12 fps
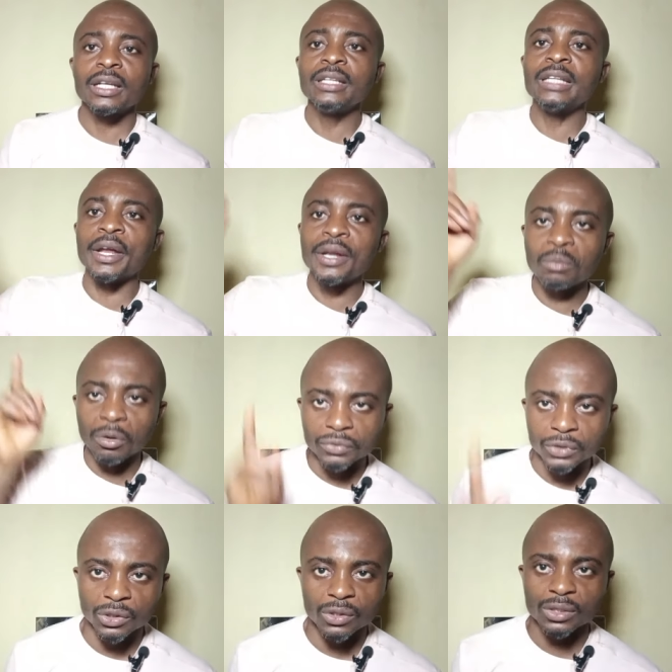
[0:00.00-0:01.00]
in the name
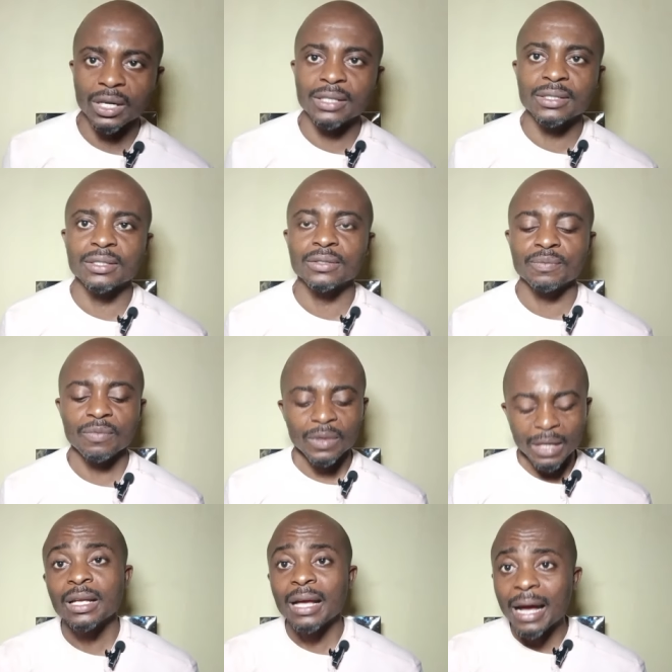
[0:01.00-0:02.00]
of Jesus Christ.
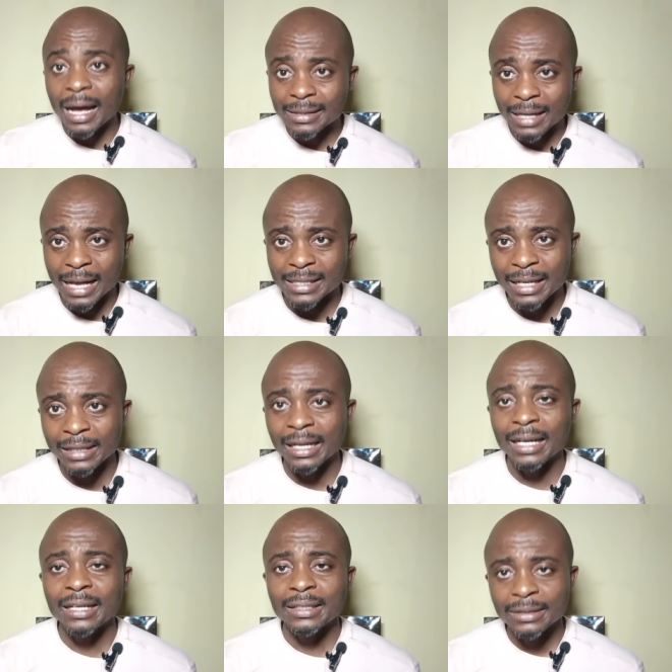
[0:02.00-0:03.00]
As I
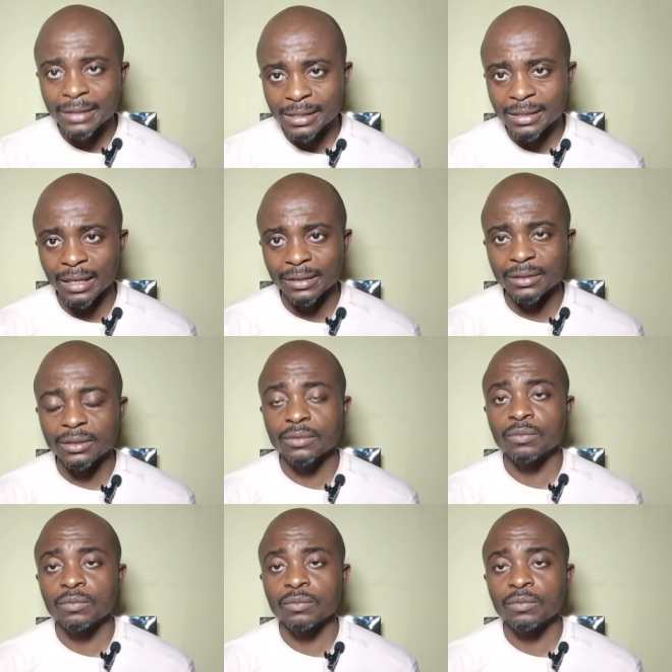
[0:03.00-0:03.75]
scatter this sand,